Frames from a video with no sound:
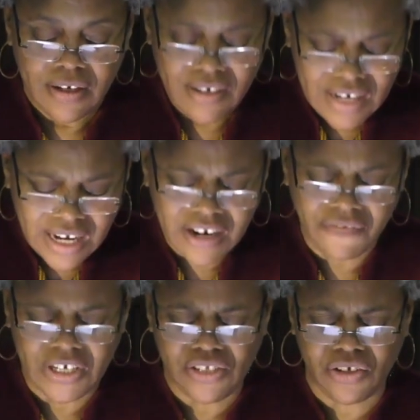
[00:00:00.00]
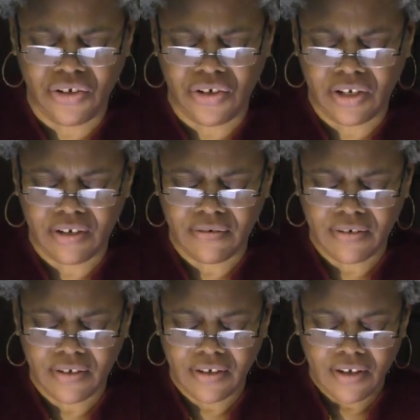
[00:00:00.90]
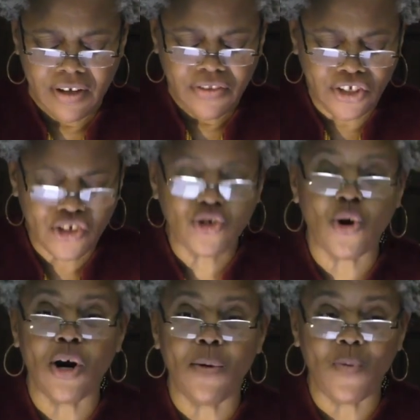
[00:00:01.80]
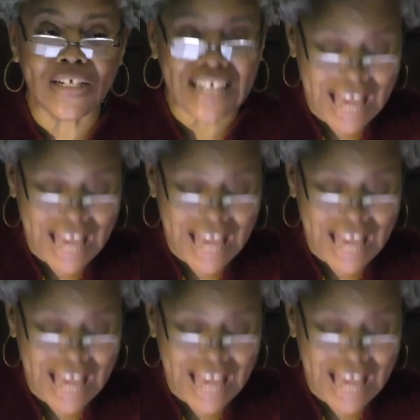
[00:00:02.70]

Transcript: None of us could. The storm was